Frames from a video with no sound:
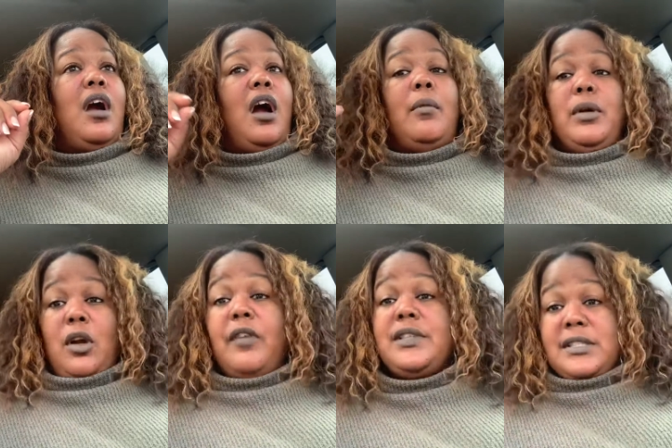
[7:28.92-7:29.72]
Um, but
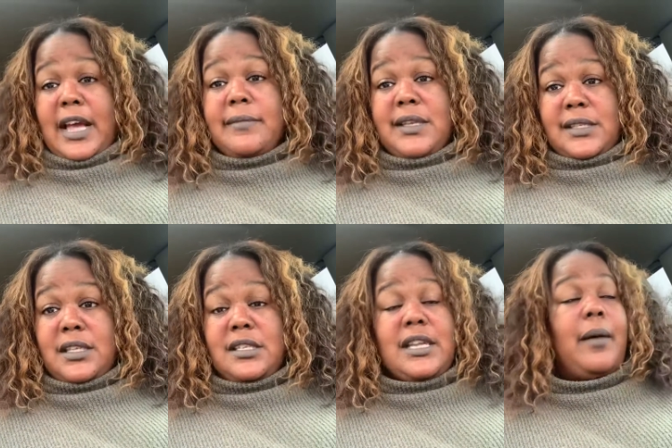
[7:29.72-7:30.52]
oftentimes I see
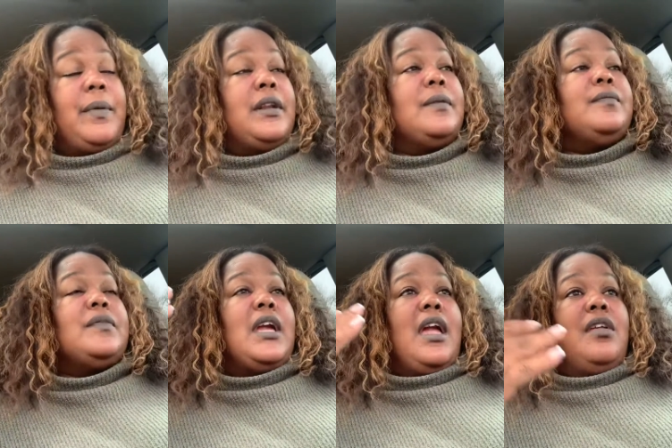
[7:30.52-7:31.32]
this happen.
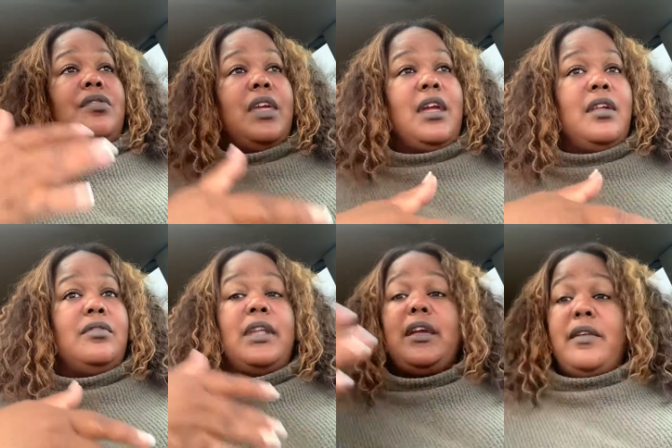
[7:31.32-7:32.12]
And
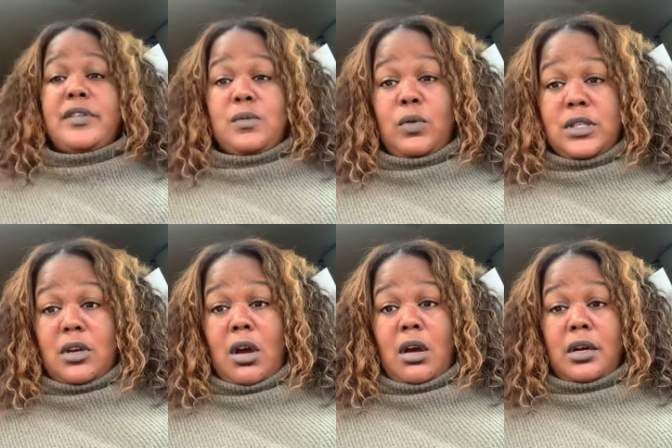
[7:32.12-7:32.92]
then they give us what's
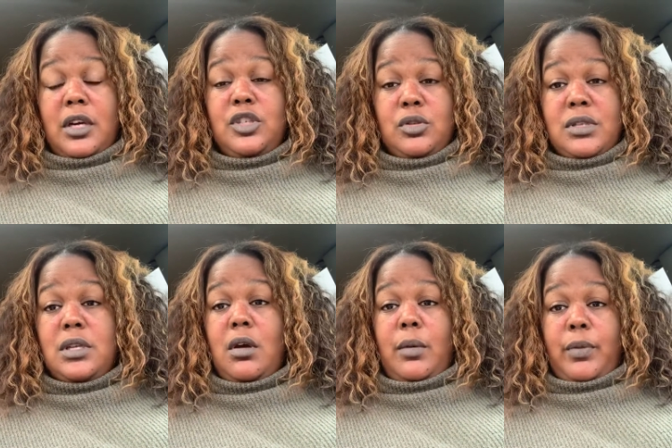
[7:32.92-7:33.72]
called a short
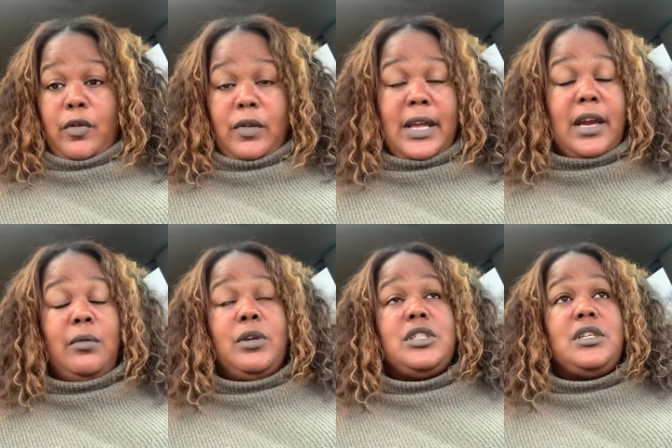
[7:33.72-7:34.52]
sale approval
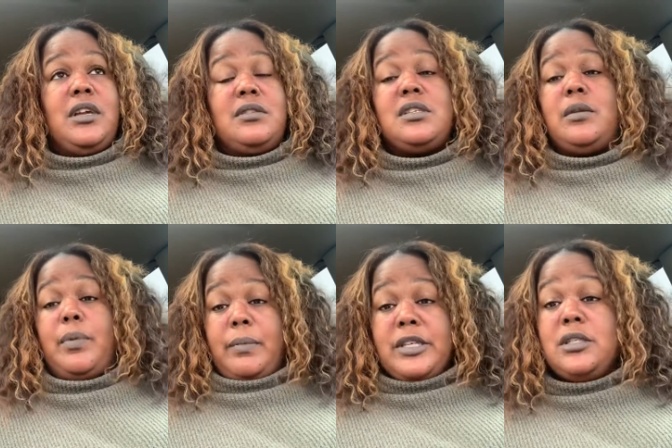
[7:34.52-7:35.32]
letter, which gives us the
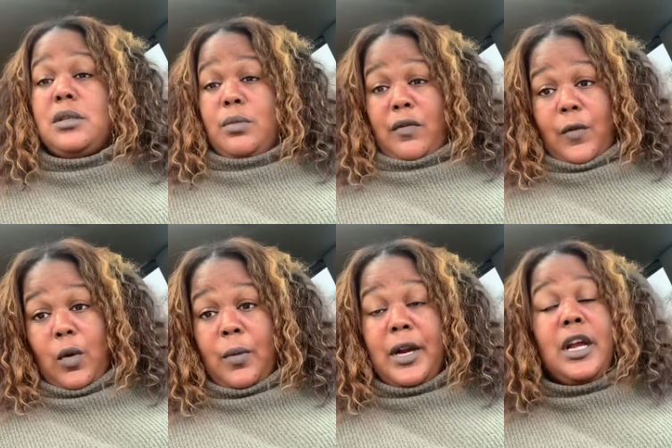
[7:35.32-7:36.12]
permission to move
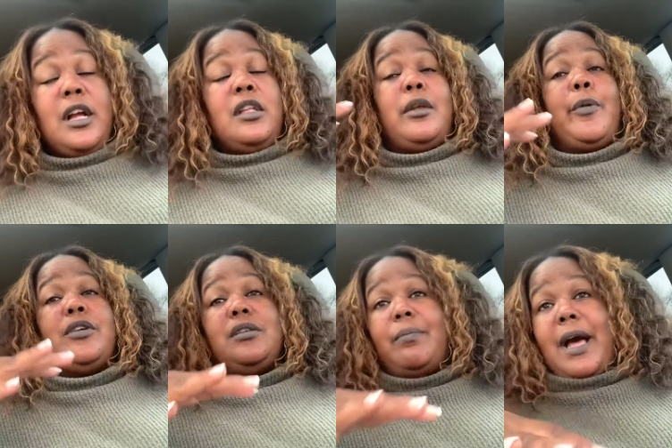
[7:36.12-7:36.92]
forward. The
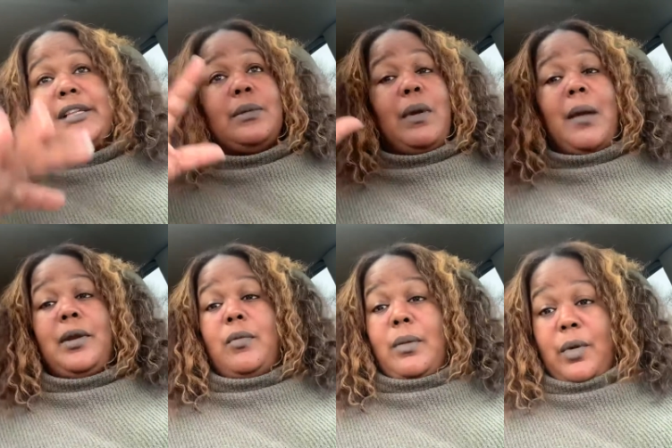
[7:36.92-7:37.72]
person buys the
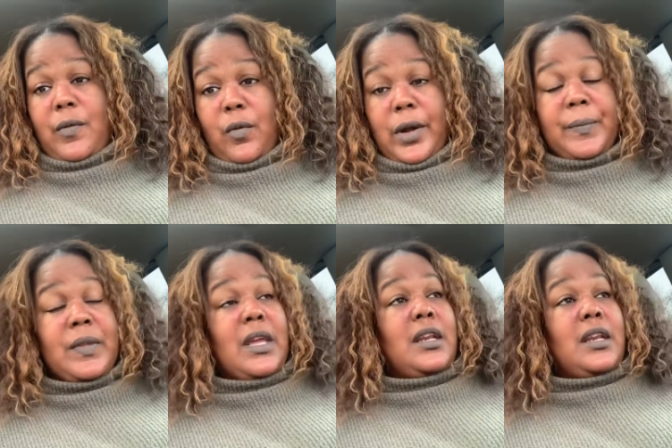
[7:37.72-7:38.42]
property, we move on.